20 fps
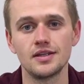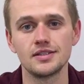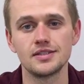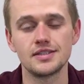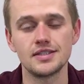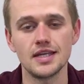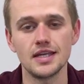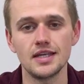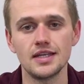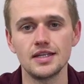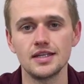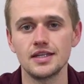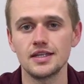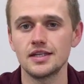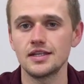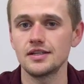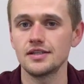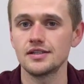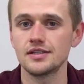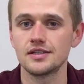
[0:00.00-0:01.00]

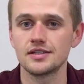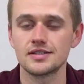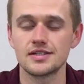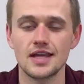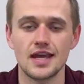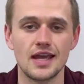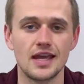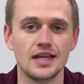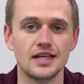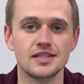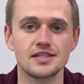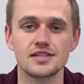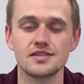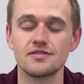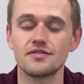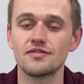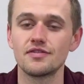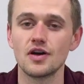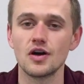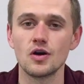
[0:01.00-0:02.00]
data, text,
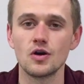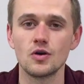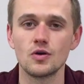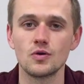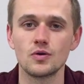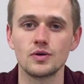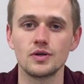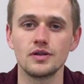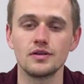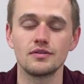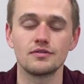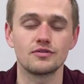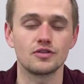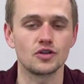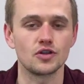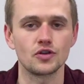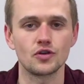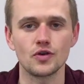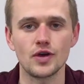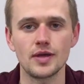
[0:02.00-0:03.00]
phone for
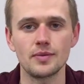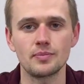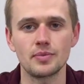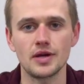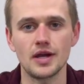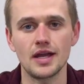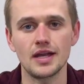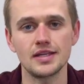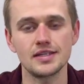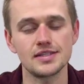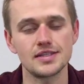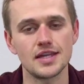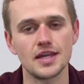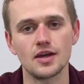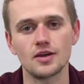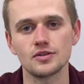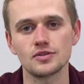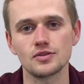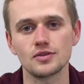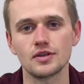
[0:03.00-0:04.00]
a great price. They
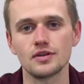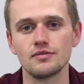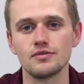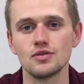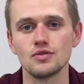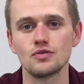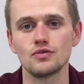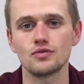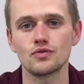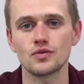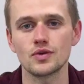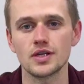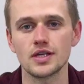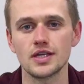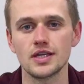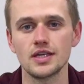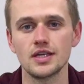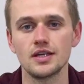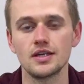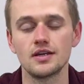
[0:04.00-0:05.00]
also give you
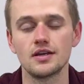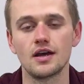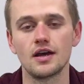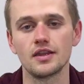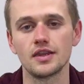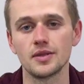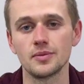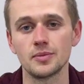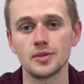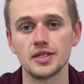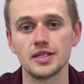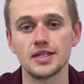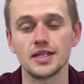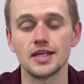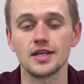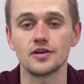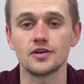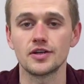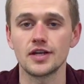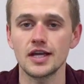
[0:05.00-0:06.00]
free unlimited
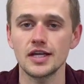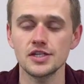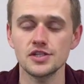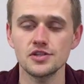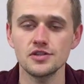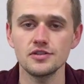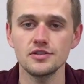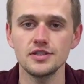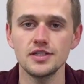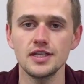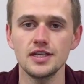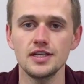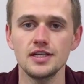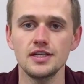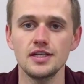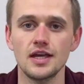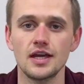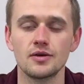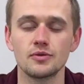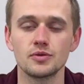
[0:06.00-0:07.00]
international
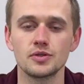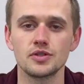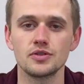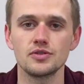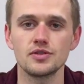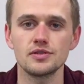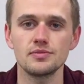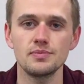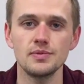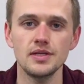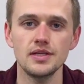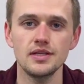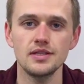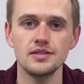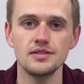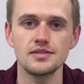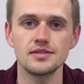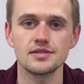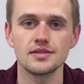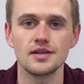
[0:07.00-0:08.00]
data at reduced
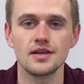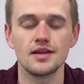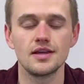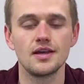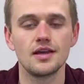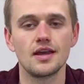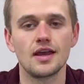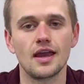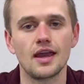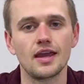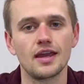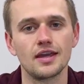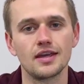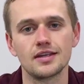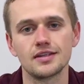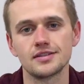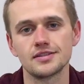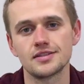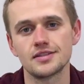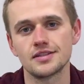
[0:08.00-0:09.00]
speeds
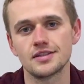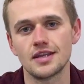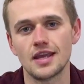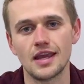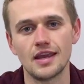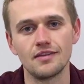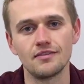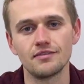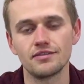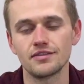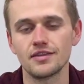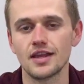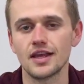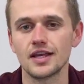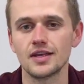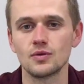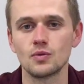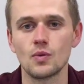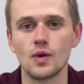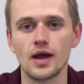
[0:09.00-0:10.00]
and
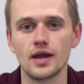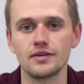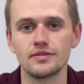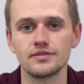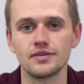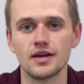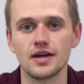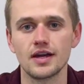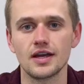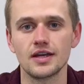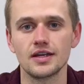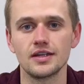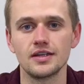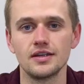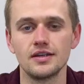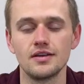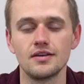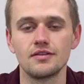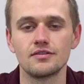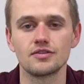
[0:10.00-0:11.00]
in-flight Wi-Fi
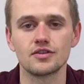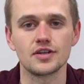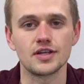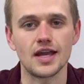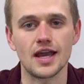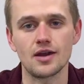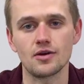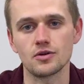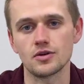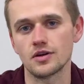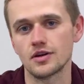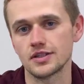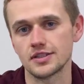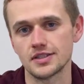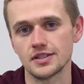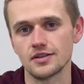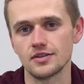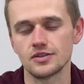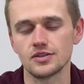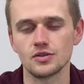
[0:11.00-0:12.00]
for an hour on
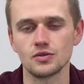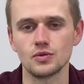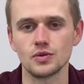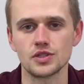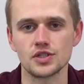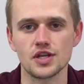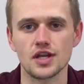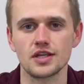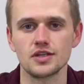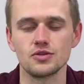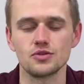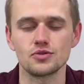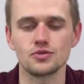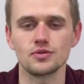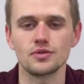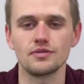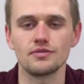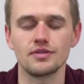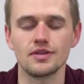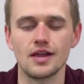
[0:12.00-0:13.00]
Delta, which I
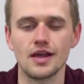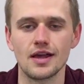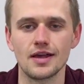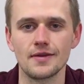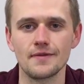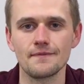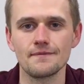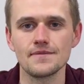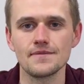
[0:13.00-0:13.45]
usually fly.